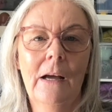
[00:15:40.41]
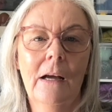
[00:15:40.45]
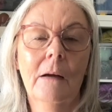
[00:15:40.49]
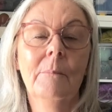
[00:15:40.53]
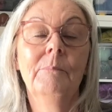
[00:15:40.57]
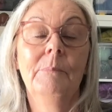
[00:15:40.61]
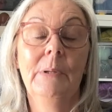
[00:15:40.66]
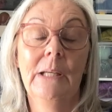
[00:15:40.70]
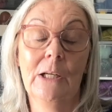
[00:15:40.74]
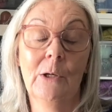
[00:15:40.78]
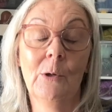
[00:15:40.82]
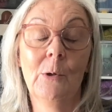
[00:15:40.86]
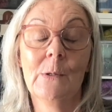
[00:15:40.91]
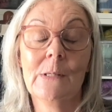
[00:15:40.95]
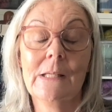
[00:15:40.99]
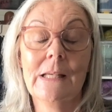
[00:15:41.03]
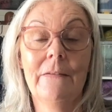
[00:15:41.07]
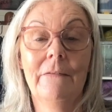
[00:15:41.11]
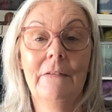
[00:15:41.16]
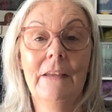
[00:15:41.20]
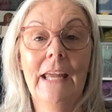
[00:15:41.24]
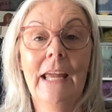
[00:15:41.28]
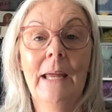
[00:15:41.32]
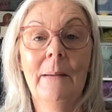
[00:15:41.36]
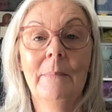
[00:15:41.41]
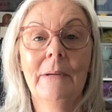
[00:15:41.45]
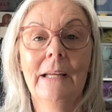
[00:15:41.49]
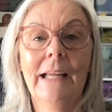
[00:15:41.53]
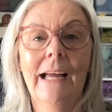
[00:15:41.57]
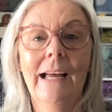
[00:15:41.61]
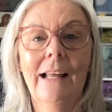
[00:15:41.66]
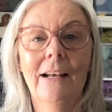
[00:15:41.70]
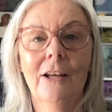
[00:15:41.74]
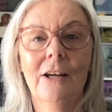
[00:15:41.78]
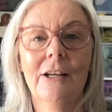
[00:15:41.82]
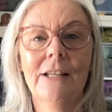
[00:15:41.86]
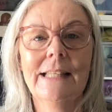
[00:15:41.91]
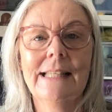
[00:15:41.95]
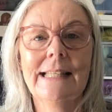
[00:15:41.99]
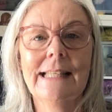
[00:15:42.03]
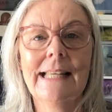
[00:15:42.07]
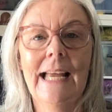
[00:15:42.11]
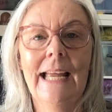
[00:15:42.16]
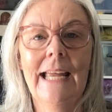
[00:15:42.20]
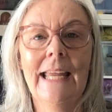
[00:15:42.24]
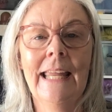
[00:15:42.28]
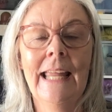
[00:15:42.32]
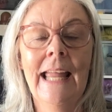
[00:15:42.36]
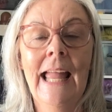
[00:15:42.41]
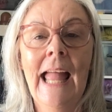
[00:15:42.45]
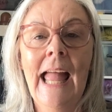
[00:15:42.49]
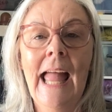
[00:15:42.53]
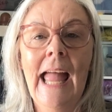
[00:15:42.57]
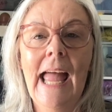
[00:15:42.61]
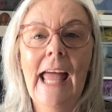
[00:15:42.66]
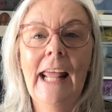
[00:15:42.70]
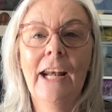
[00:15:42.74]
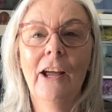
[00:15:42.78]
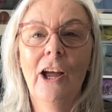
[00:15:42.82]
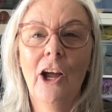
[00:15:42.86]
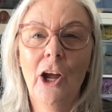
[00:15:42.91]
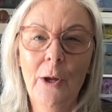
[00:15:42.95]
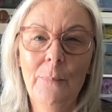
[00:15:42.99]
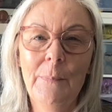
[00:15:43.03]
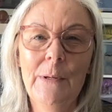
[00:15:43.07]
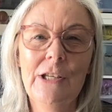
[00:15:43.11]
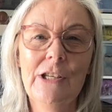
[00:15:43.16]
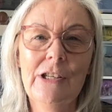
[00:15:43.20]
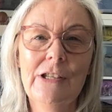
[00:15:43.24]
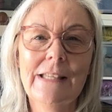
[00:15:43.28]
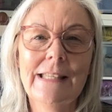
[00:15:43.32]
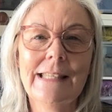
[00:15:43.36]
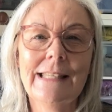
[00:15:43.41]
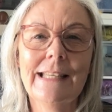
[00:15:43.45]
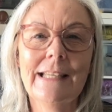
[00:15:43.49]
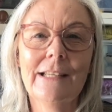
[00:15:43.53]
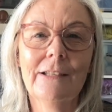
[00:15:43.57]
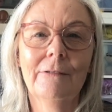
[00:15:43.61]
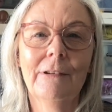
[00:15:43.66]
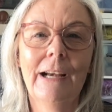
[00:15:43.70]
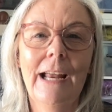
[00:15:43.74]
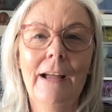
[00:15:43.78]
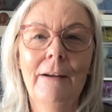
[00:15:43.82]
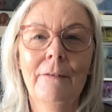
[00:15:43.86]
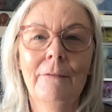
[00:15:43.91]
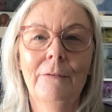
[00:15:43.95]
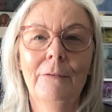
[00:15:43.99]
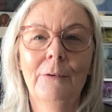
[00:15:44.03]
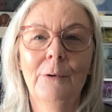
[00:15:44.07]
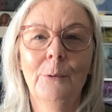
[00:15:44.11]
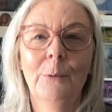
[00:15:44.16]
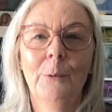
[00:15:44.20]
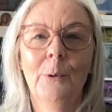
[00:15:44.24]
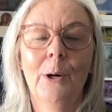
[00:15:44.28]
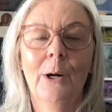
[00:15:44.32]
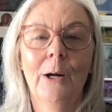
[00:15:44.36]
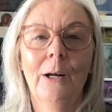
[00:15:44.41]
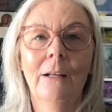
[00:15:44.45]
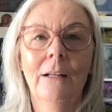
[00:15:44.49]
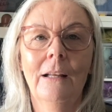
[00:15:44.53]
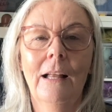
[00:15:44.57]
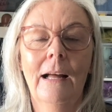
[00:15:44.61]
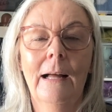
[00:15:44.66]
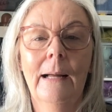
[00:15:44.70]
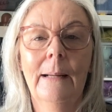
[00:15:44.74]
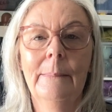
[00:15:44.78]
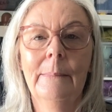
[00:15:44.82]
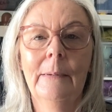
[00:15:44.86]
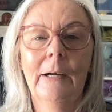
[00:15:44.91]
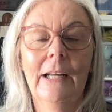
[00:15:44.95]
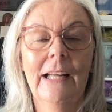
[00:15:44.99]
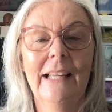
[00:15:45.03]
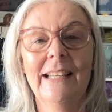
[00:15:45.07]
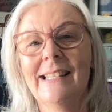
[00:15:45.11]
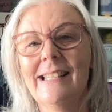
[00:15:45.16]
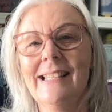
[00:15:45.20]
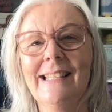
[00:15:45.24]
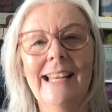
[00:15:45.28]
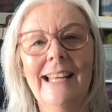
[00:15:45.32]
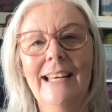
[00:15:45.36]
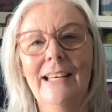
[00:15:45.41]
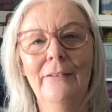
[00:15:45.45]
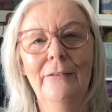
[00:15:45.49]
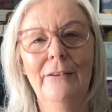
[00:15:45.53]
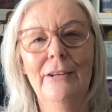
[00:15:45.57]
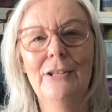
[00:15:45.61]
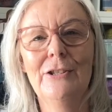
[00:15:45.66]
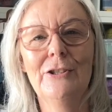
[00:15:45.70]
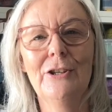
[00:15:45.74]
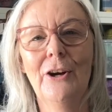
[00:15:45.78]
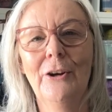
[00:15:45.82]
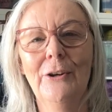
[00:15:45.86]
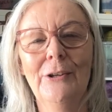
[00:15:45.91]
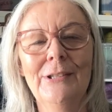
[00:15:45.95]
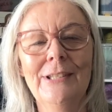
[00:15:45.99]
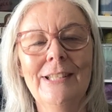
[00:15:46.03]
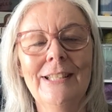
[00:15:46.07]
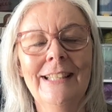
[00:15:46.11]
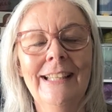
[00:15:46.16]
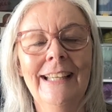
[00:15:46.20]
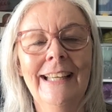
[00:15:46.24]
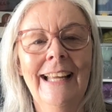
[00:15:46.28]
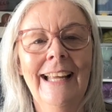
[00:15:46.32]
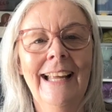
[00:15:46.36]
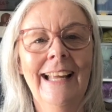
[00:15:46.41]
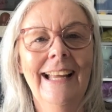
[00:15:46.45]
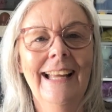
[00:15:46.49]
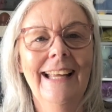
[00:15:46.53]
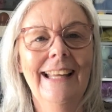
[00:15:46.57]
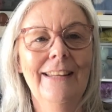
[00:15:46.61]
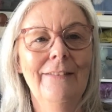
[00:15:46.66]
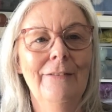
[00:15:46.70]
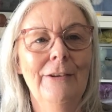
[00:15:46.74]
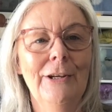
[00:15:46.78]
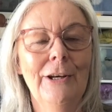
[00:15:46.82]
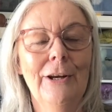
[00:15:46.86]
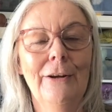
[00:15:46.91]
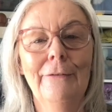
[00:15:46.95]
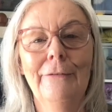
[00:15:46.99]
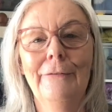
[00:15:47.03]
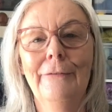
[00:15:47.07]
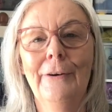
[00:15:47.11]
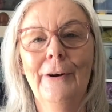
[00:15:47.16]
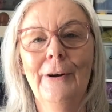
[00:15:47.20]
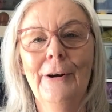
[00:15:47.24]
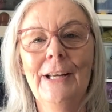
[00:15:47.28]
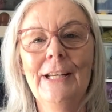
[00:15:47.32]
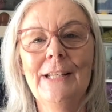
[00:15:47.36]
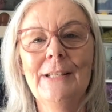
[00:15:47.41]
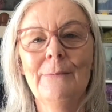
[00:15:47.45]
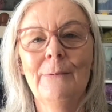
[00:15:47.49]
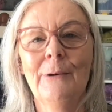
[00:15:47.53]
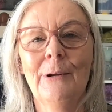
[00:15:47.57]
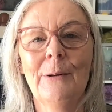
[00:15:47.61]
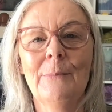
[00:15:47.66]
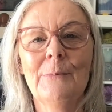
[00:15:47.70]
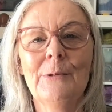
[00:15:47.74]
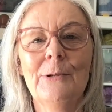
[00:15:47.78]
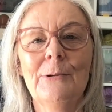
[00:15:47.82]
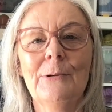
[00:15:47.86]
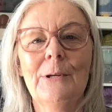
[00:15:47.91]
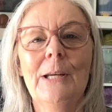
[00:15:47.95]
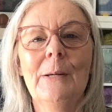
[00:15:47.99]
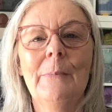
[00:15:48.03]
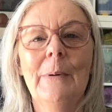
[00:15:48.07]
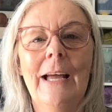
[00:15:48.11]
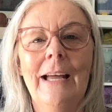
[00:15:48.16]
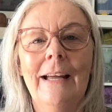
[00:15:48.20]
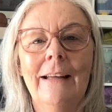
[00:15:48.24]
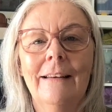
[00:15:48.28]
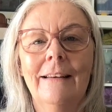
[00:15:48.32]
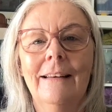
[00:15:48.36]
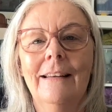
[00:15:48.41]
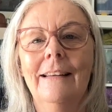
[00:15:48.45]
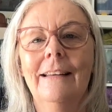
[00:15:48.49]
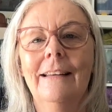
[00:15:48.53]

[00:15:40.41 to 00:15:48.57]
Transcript: because of the MusiKAL, I'd say. And I hope you do stick around for a while. I understand if you don't find what I'm talking about